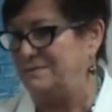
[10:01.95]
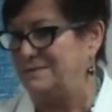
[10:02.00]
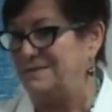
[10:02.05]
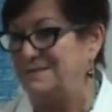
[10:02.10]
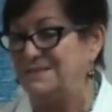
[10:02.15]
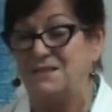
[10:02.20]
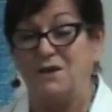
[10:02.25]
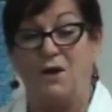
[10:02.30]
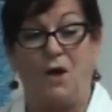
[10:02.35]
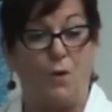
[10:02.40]
I
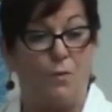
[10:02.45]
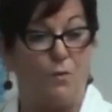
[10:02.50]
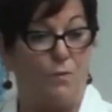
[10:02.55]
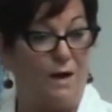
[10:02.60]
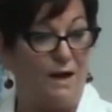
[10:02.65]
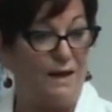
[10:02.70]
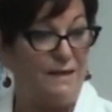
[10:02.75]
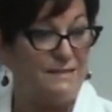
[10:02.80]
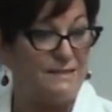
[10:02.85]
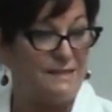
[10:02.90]
said, oh,
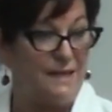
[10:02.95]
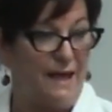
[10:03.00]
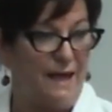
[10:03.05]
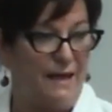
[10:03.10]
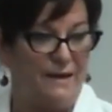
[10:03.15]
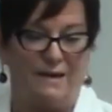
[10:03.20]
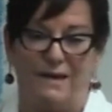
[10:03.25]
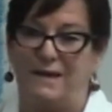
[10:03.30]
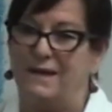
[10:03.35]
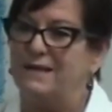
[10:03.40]
why is
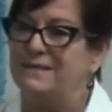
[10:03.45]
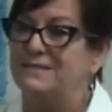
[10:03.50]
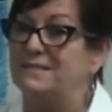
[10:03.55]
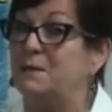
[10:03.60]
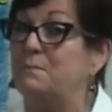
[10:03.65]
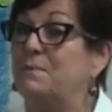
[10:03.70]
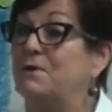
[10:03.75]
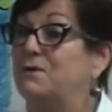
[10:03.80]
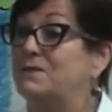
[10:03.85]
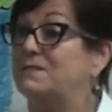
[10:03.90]
that? He said,
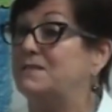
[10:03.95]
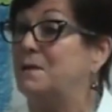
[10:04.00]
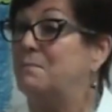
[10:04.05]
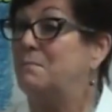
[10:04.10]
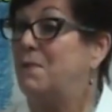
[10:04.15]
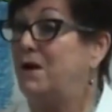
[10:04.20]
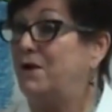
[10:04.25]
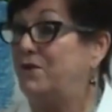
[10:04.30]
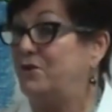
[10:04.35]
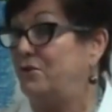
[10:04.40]
because I
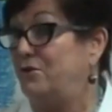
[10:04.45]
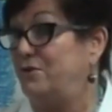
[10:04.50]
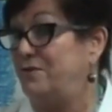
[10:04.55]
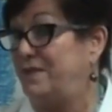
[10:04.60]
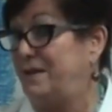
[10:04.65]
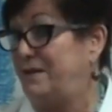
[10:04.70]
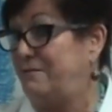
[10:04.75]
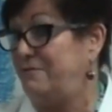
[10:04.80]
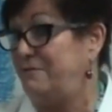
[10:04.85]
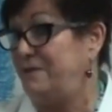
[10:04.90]
might hurt
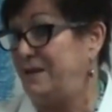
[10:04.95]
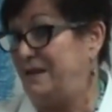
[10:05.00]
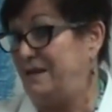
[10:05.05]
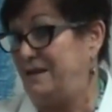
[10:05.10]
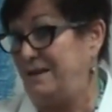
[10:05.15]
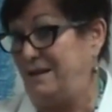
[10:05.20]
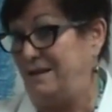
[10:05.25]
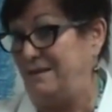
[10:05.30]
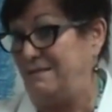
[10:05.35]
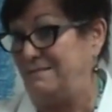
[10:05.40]
their
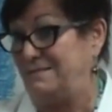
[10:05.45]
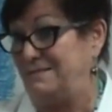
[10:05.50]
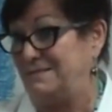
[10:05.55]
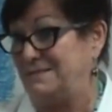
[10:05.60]
feelings.